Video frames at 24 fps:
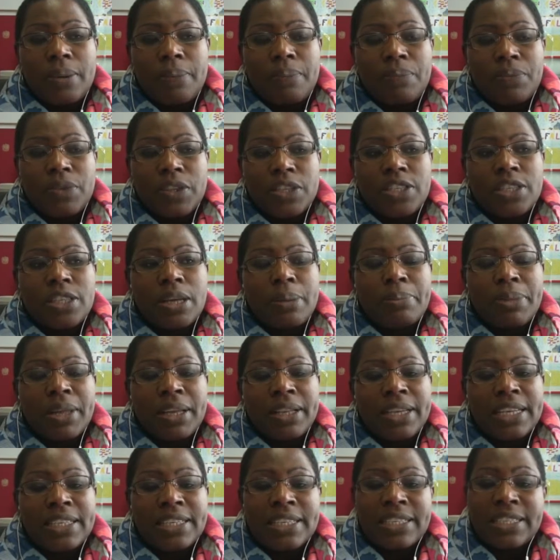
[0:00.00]
something
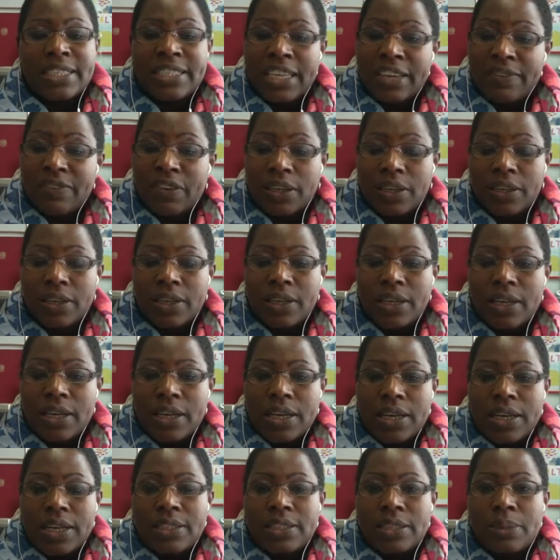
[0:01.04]
that is given.
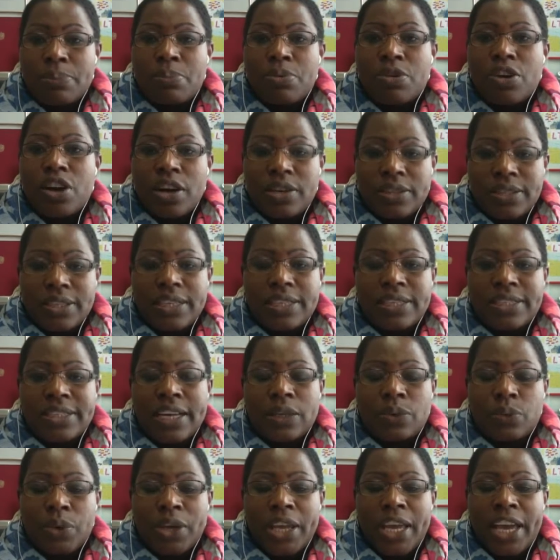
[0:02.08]
It's a process
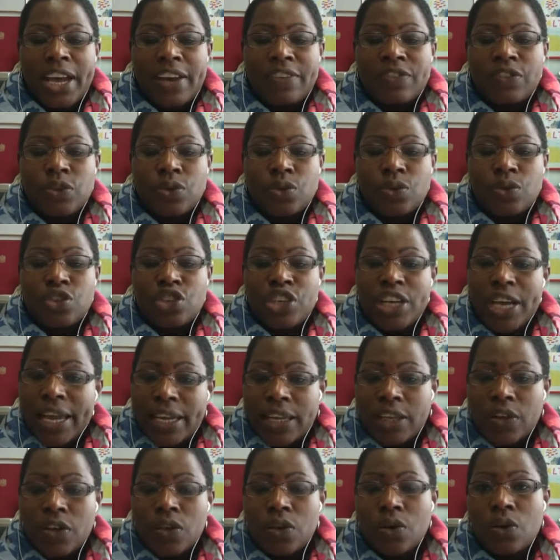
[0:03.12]
that we have to
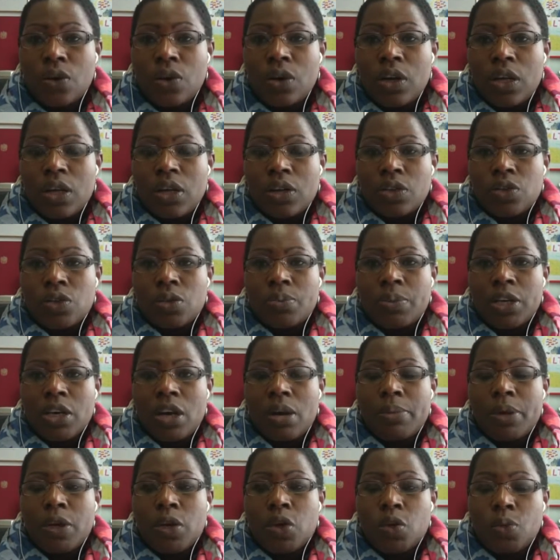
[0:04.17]
check, to
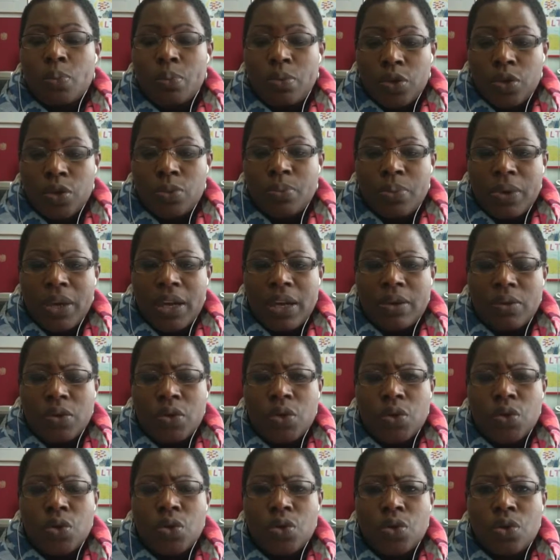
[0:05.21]
become a good.
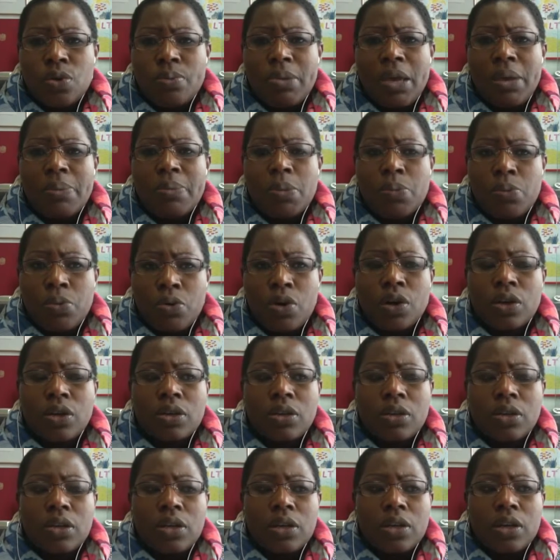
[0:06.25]
You may be
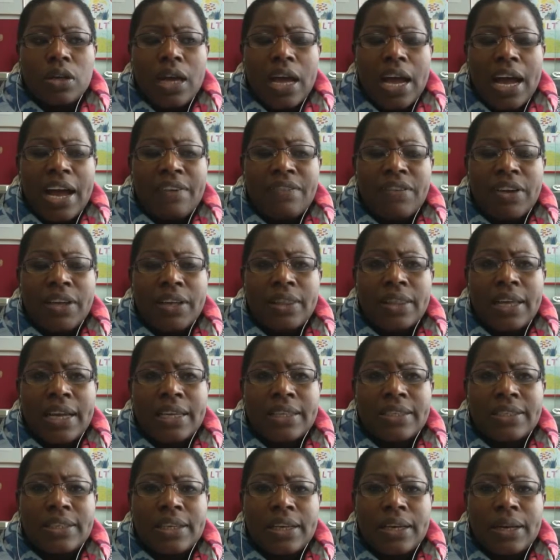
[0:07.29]
born having
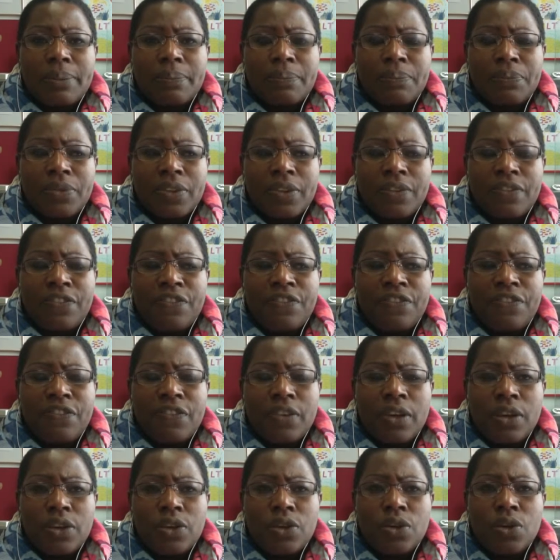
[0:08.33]
that,
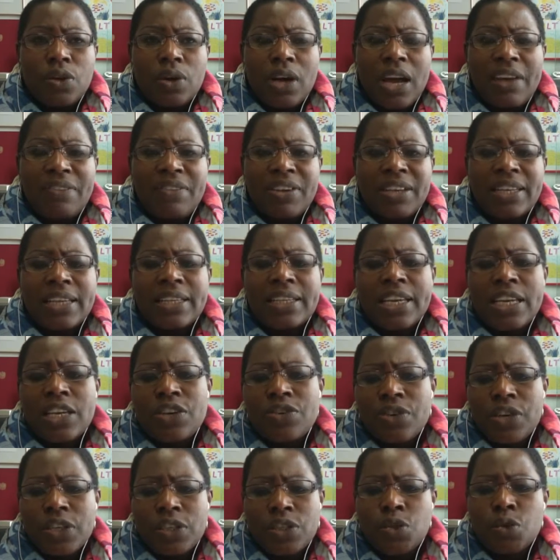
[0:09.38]
having that
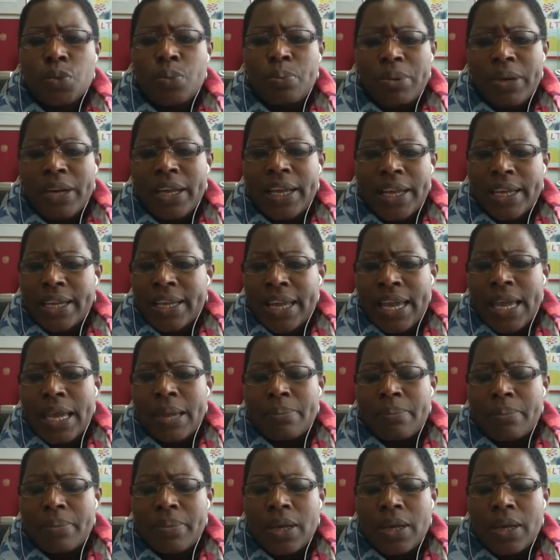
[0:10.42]
interest to play a game,